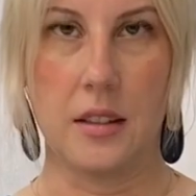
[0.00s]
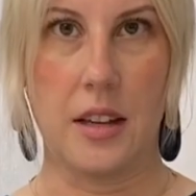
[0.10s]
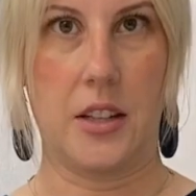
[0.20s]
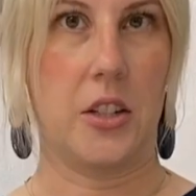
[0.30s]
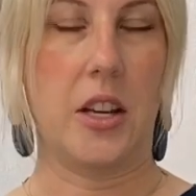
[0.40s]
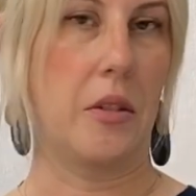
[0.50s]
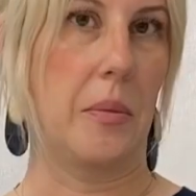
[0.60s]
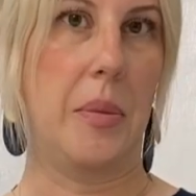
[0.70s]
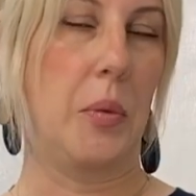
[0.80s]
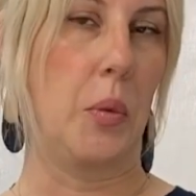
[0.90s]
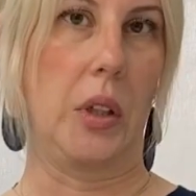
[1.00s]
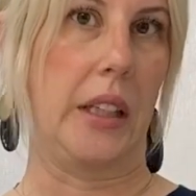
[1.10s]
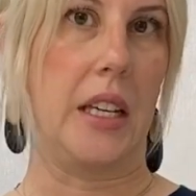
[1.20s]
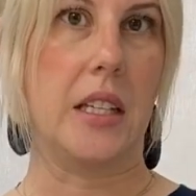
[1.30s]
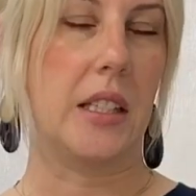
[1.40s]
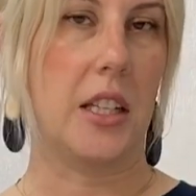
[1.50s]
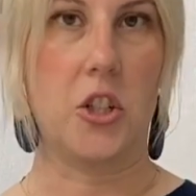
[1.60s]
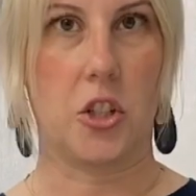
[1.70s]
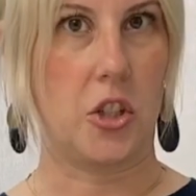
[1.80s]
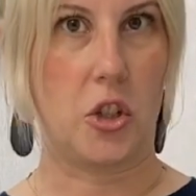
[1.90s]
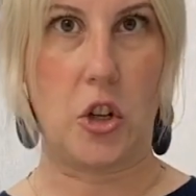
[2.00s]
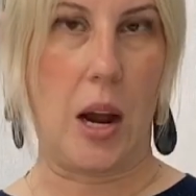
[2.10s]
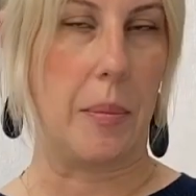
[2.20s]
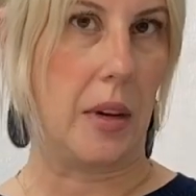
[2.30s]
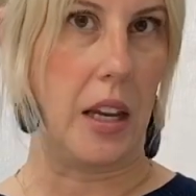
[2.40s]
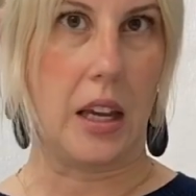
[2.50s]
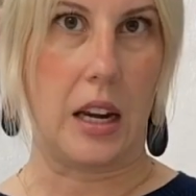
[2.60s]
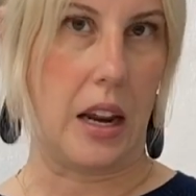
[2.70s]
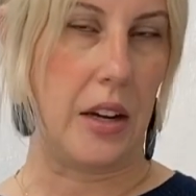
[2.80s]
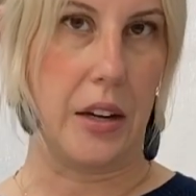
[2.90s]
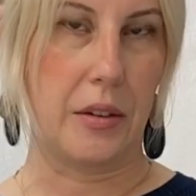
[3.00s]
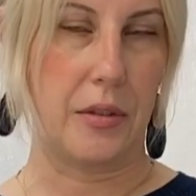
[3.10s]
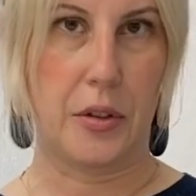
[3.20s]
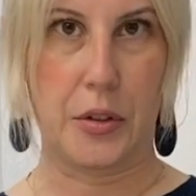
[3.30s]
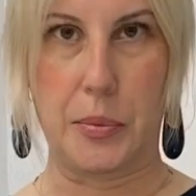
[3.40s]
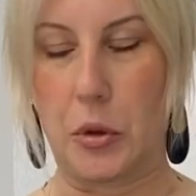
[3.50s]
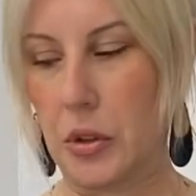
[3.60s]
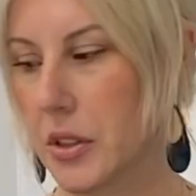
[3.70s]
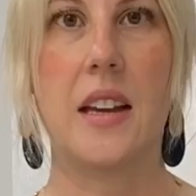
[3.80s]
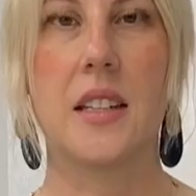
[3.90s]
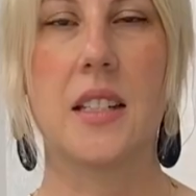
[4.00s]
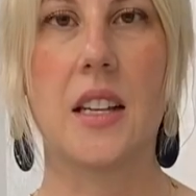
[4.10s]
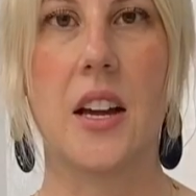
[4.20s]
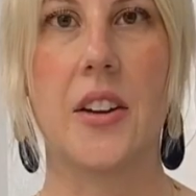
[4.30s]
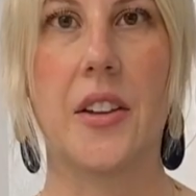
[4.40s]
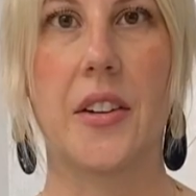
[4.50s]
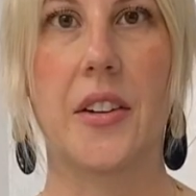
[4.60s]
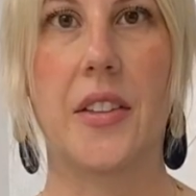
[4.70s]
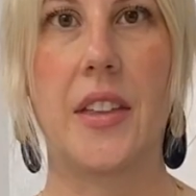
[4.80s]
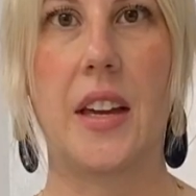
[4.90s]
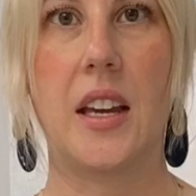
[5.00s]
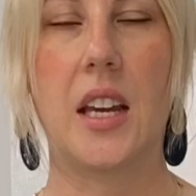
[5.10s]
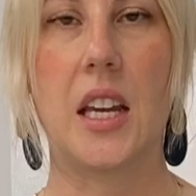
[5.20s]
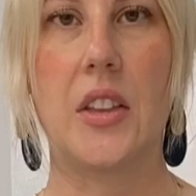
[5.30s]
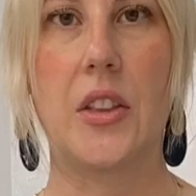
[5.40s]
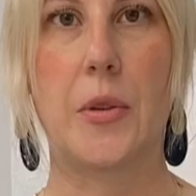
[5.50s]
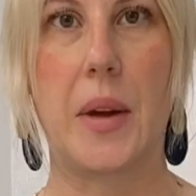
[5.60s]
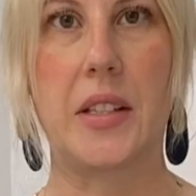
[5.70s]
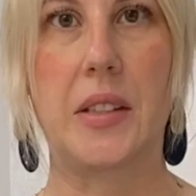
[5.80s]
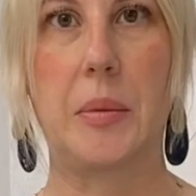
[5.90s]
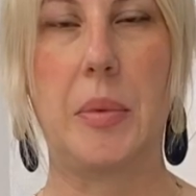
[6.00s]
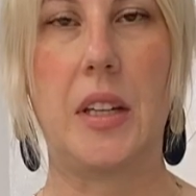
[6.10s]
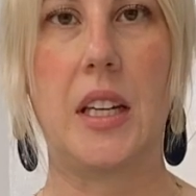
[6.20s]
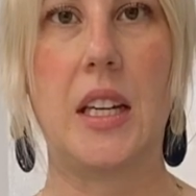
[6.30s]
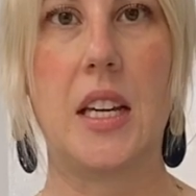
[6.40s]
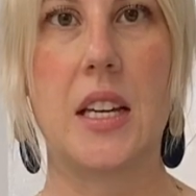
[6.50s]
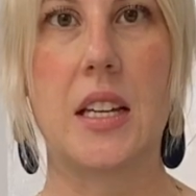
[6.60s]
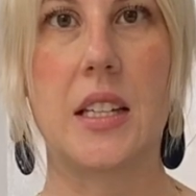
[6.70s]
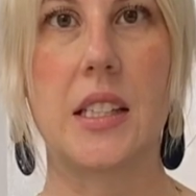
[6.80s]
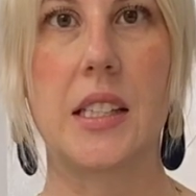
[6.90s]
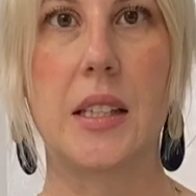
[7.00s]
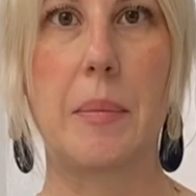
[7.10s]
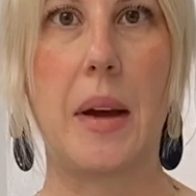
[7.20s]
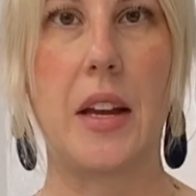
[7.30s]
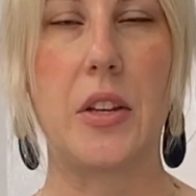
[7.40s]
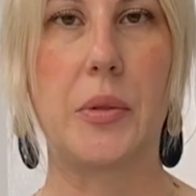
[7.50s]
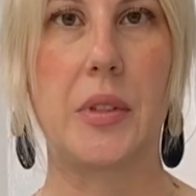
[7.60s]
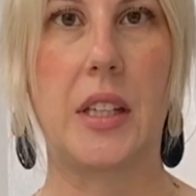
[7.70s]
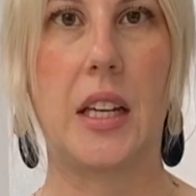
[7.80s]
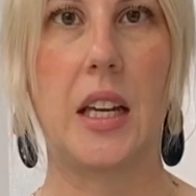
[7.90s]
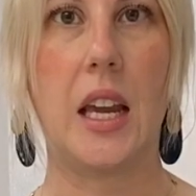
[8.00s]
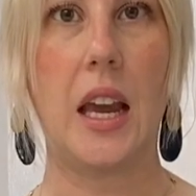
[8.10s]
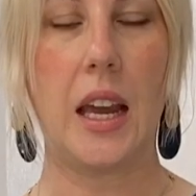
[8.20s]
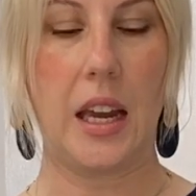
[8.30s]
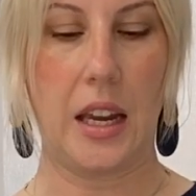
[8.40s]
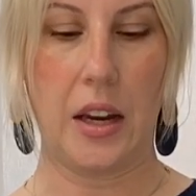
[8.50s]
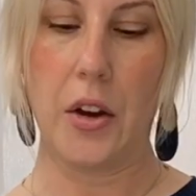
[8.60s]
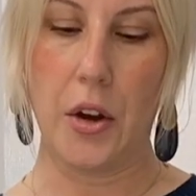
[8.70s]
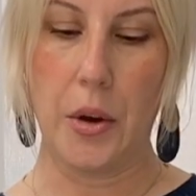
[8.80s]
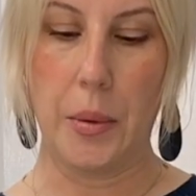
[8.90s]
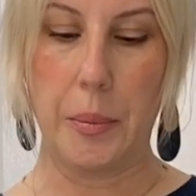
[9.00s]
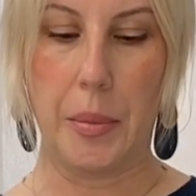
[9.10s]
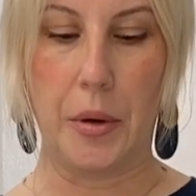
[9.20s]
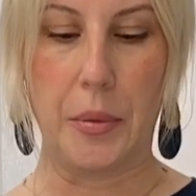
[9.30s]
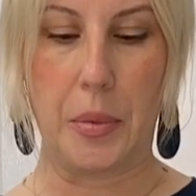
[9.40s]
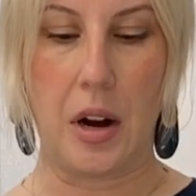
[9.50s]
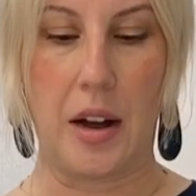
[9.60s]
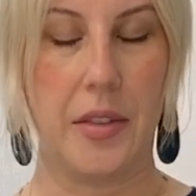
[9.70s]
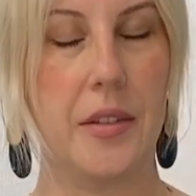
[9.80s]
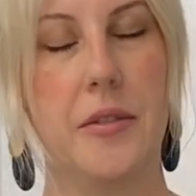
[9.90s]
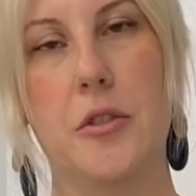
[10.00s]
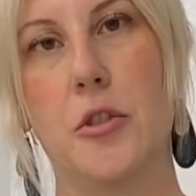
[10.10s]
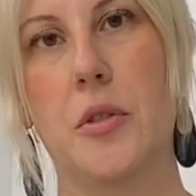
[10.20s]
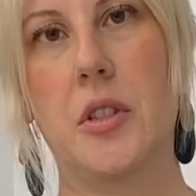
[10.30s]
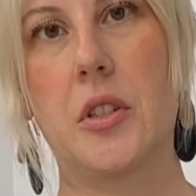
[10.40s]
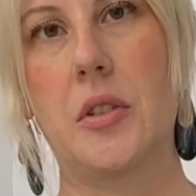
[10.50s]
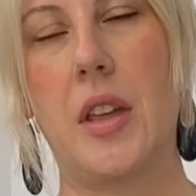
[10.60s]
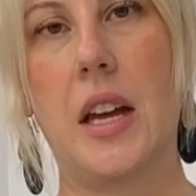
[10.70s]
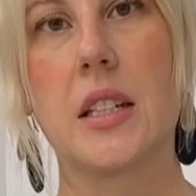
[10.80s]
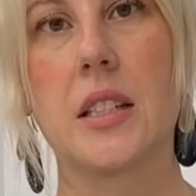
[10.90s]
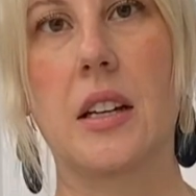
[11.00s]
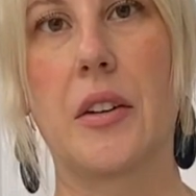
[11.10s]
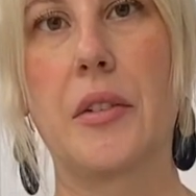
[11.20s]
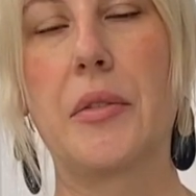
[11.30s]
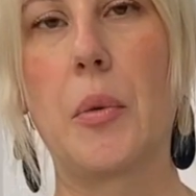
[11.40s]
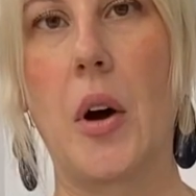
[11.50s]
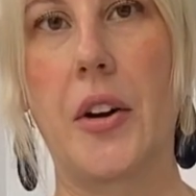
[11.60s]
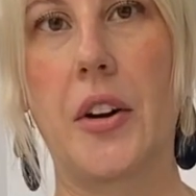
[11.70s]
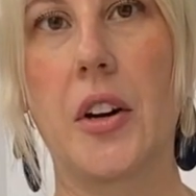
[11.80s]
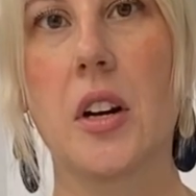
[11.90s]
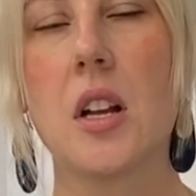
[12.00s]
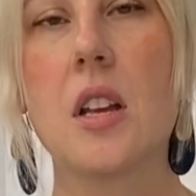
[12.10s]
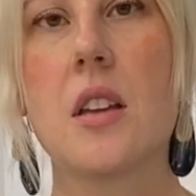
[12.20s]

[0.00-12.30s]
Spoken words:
it would be really easy just to drop it in any of those molds. And another thing in the recipe is by using a bone broth, if you choose to do that instead of water,